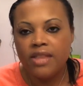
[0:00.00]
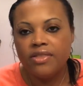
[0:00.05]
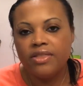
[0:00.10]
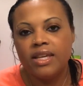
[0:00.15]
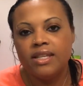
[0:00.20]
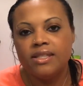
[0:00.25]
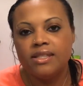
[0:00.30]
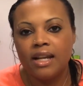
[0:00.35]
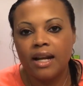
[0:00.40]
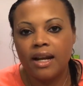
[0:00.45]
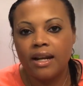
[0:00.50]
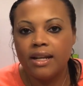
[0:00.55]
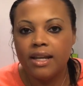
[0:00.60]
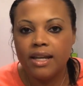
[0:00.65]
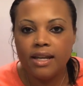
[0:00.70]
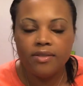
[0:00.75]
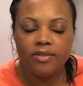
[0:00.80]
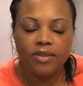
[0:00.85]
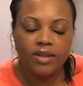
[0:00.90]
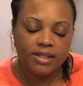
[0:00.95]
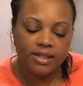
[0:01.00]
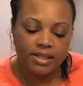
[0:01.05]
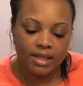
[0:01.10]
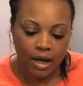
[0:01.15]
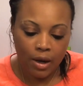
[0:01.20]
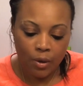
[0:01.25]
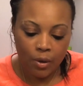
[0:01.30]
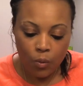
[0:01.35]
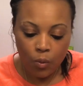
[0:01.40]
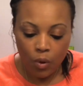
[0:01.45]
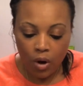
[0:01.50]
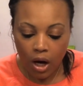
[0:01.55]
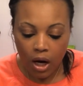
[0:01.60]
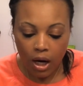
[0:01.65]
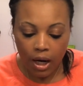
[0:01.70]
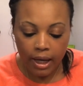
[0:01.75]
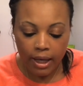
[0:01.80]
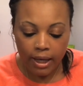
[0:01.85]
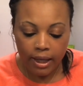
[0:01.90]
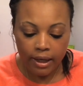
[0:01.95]
things that I need, things that I
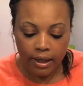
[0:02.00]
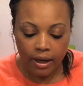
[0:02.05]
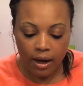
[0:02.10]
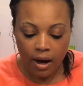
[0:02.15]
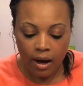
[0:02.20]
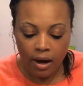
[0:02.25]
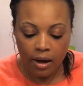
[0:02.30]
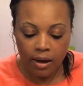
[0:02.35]
want,